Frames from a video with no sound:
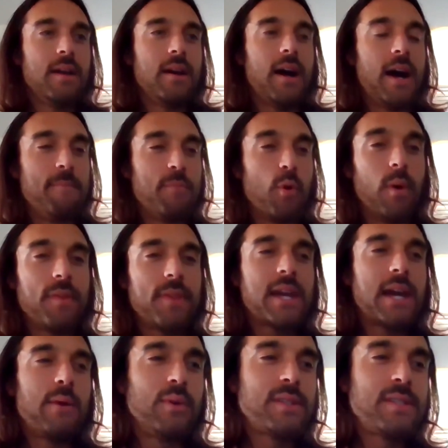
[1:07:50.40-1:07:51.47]
Um, the one thing
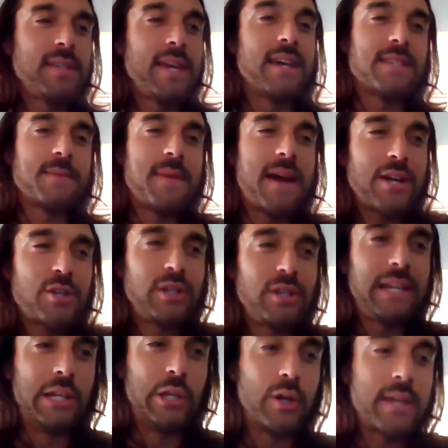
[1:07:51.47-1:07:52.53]
I will say is I'm
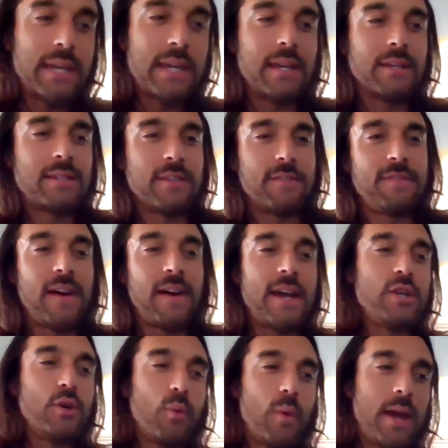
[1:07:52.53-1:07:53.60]
actually looking to
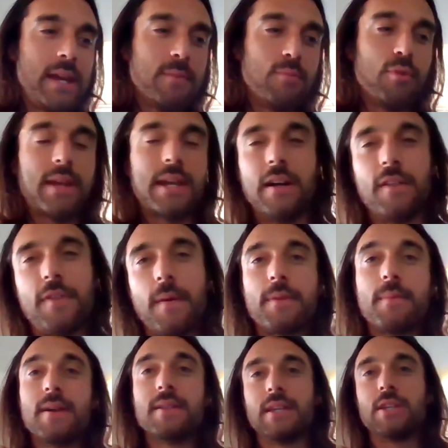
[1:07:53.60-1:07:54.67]
find a way to bring health
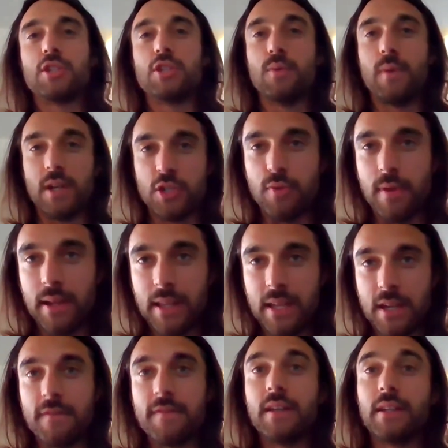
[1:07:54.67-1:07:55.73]
optimization to
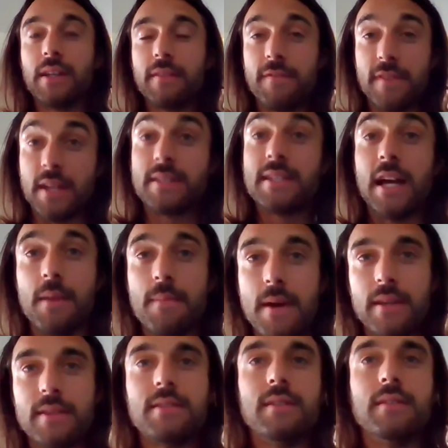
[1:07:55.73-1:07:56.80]
Australia via, via
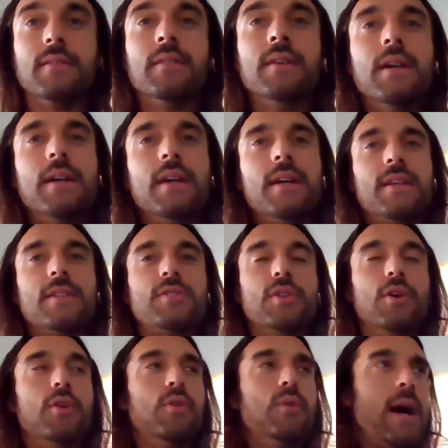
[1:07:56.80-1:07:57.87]
telemedicine. Mm-hmm.
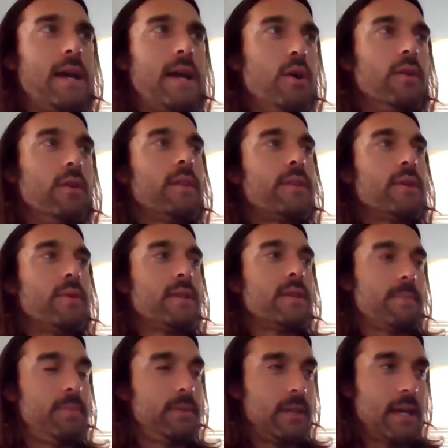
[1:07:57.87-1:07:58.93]
So I know that there is
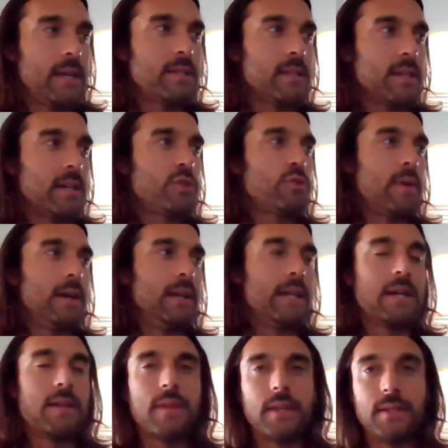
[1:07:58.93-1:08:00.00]
a place in
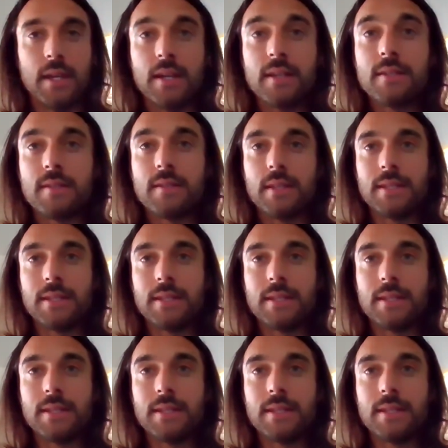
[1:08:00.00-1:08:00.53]
Australia that does the